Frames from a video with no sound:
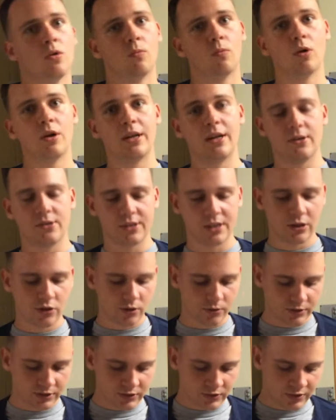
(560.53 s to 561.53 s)
What else? It
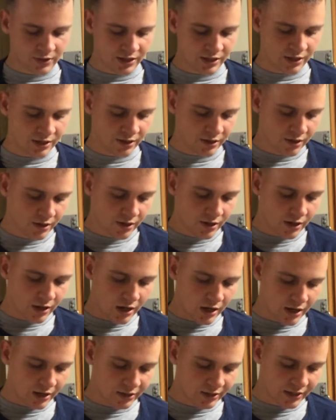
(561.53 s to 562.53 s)
uses the
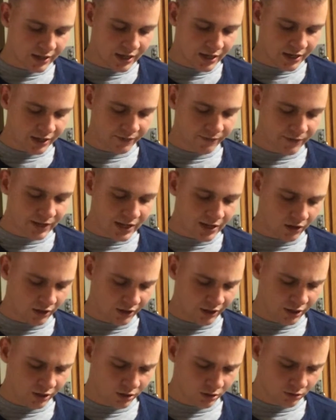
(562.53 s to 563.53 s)
Uncanny
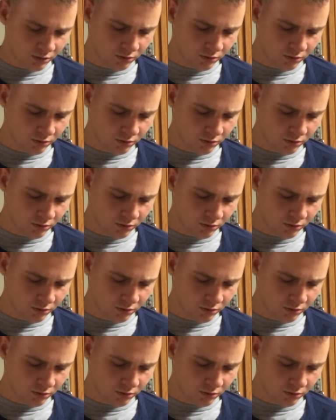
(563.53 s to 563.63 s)
Valley